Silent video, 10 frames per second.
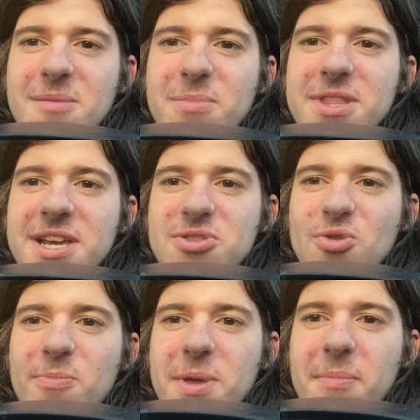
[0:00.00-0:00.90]
but they
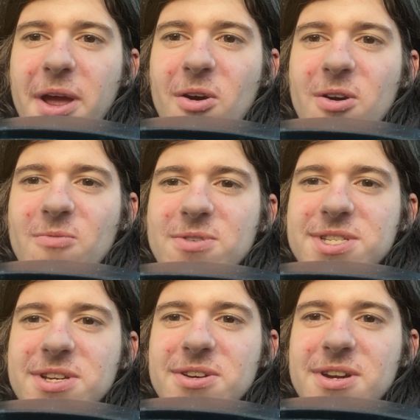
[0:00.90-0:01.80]
told me my art
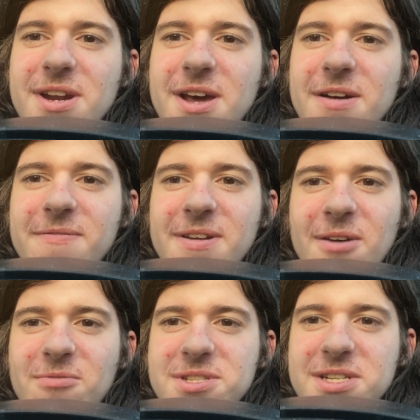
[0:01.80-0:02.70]
wasn't good enough, and
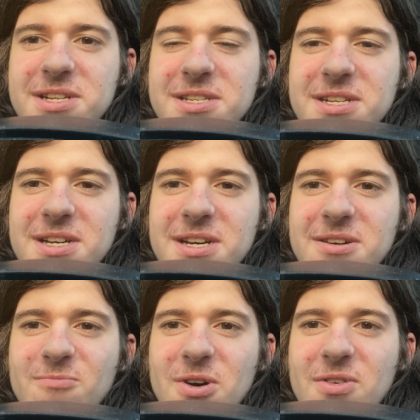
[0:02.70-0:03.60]
I wasn't
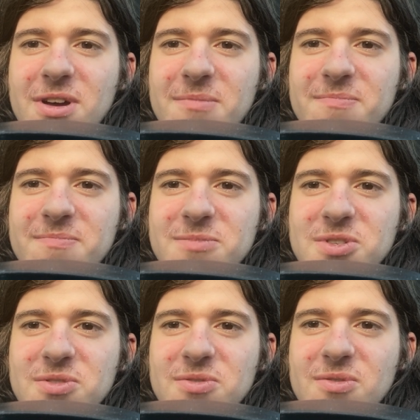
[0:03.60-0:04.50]
welcome
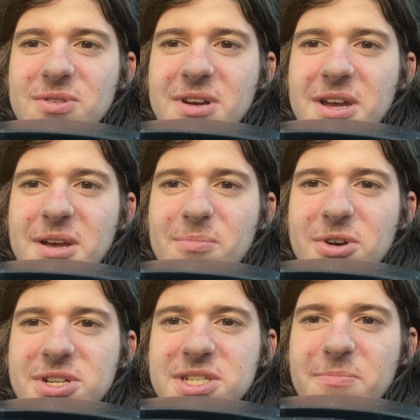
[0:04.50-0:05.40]
to
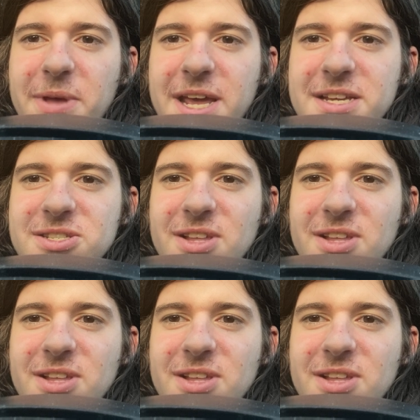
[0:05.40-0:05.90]
participate.